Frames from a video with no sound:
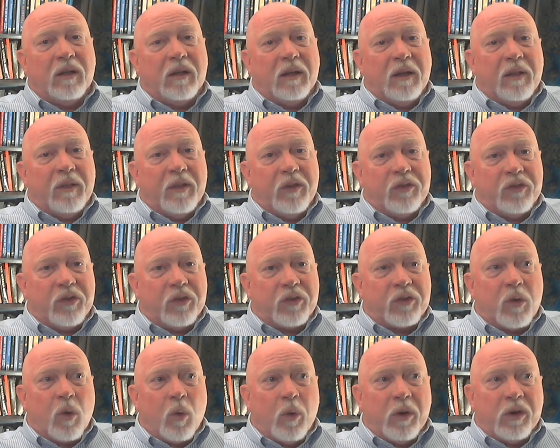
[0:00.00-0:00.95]
This is
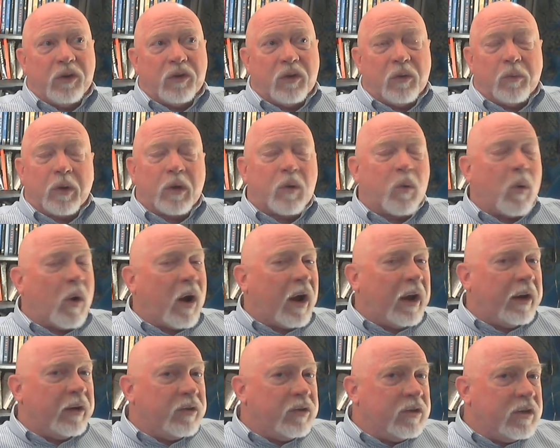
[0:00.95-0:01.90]
going to
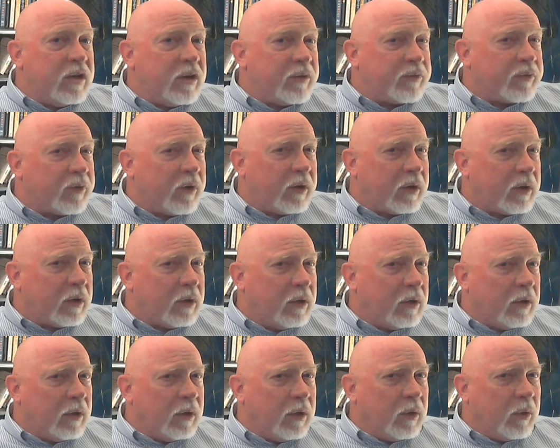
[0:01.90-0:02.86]
require different
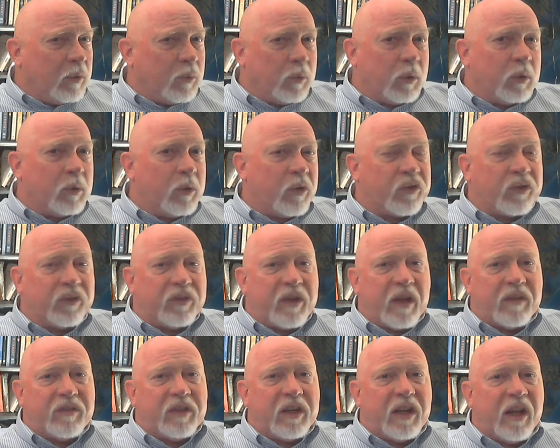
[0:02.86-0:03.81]
rules of
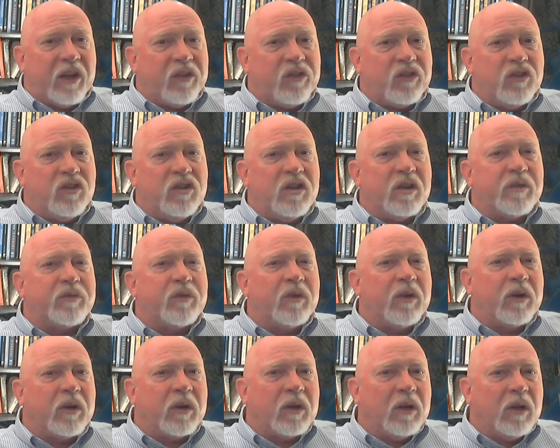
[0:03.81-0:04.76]
evidence,
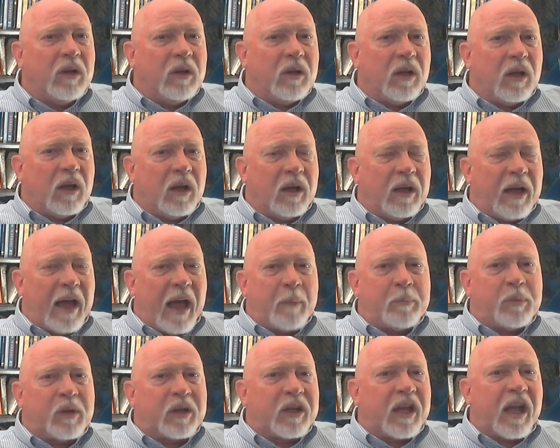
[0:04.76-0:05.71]
different
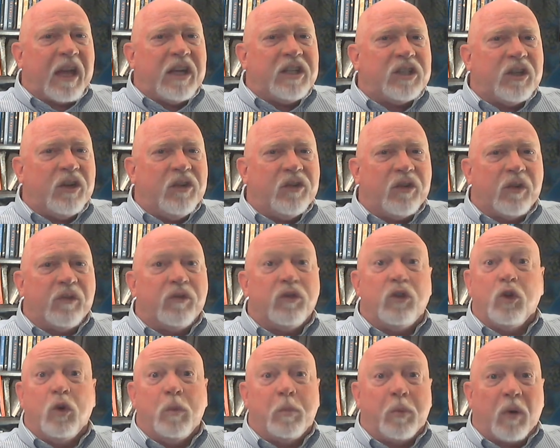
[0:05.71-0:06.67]
applications of
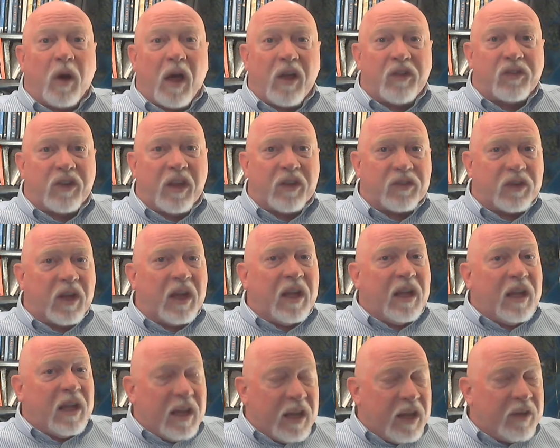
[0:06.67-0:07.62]
due process
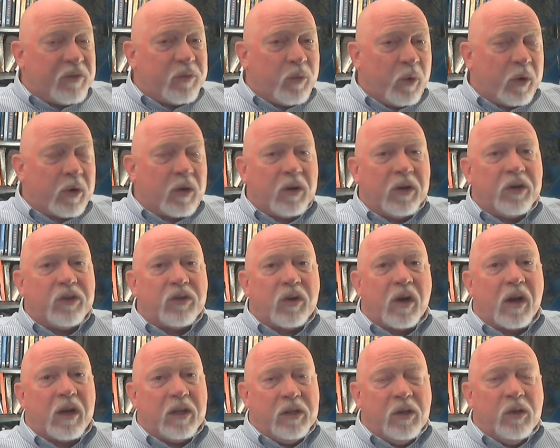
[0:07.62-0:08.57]
if we're going to try
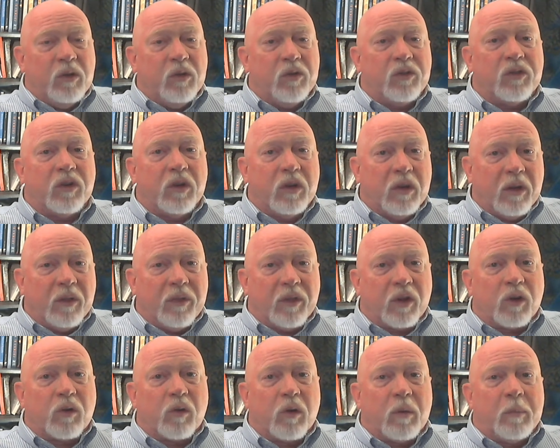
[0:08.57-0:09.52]
to use the
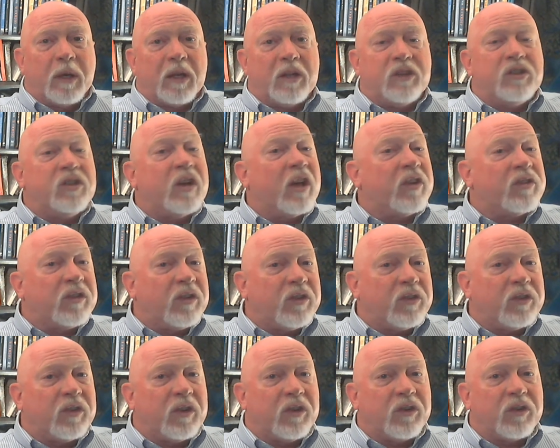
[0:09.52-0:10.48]
criminal justice
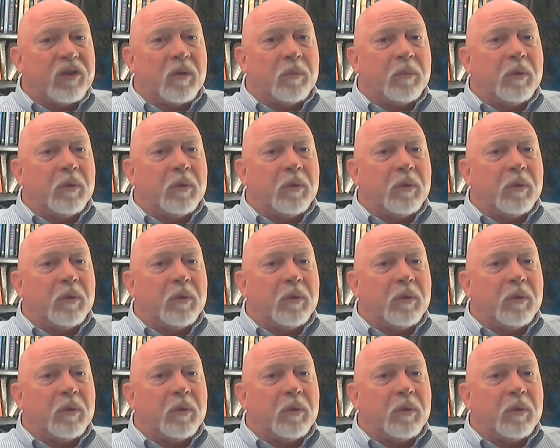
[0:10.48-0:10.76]
system.